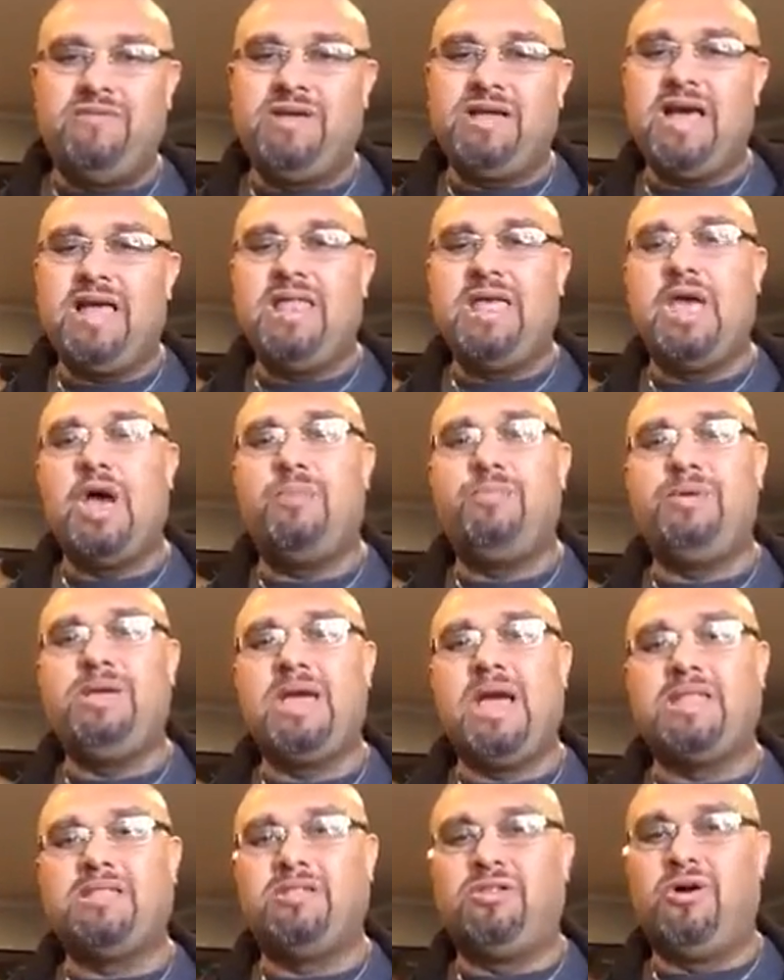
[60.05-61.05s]
and kind of help you
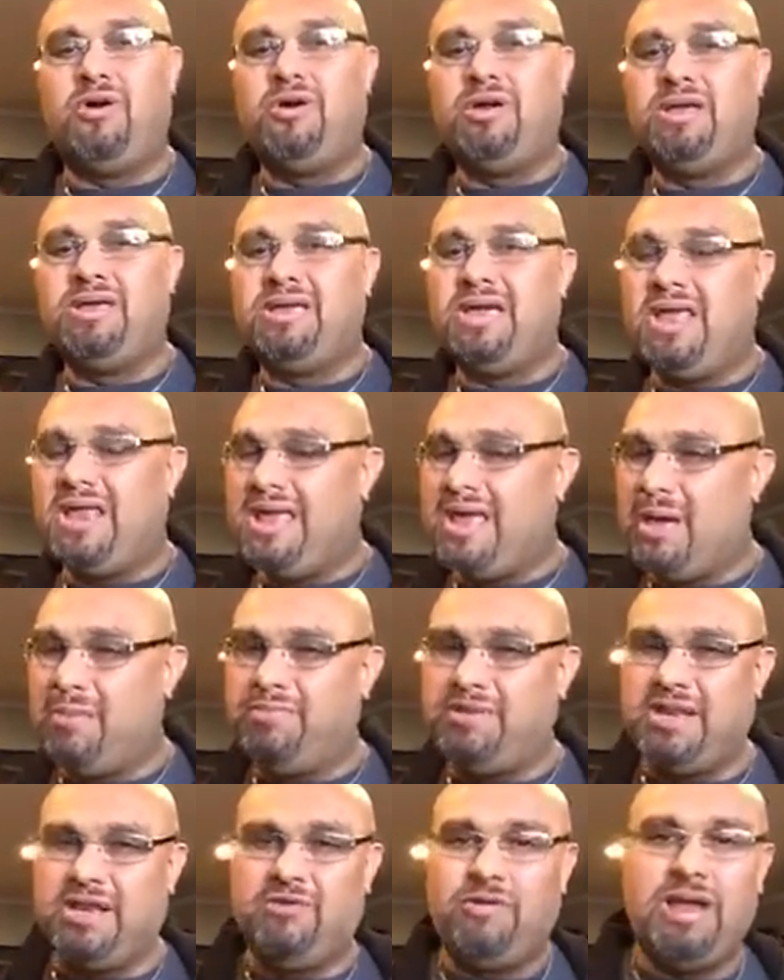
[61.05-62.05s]
guys along and kind of
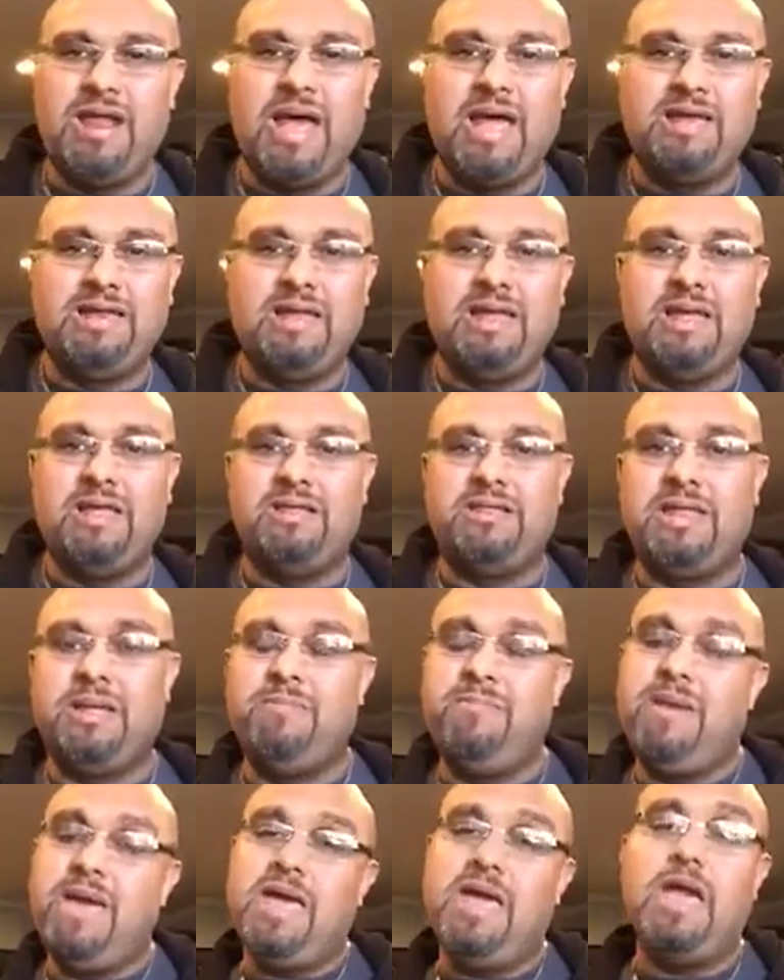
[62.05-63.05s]
help generate ideas
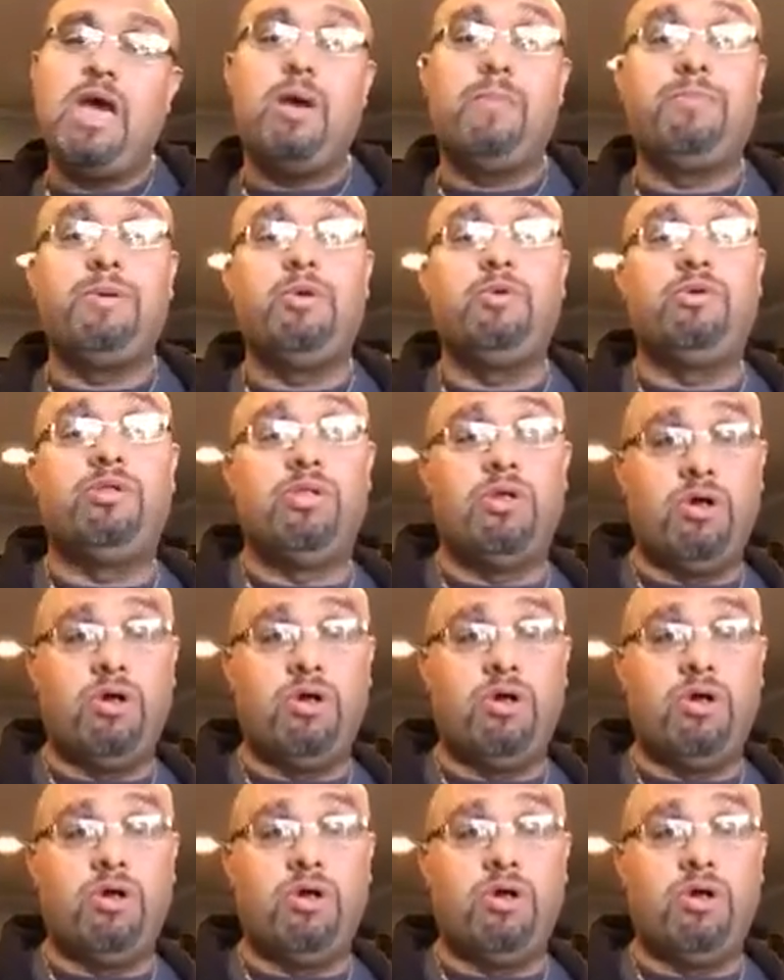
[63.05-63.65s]
that may help you